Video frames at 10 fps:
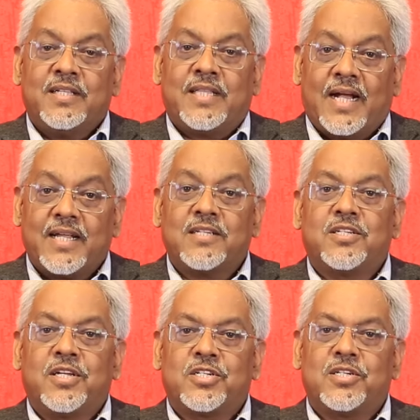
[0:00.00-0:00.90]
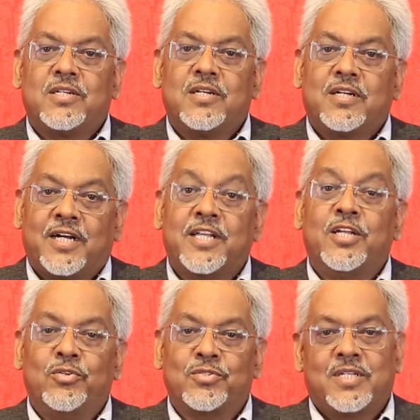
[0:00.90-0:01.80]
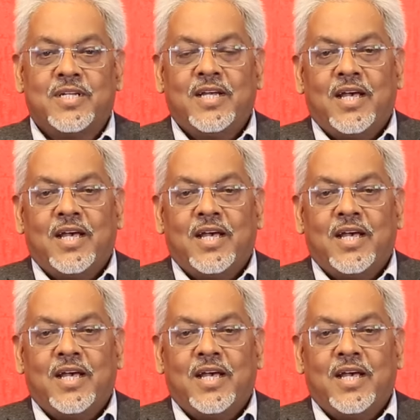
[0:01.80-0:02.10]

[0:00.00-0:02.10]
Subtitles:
That agitation continues.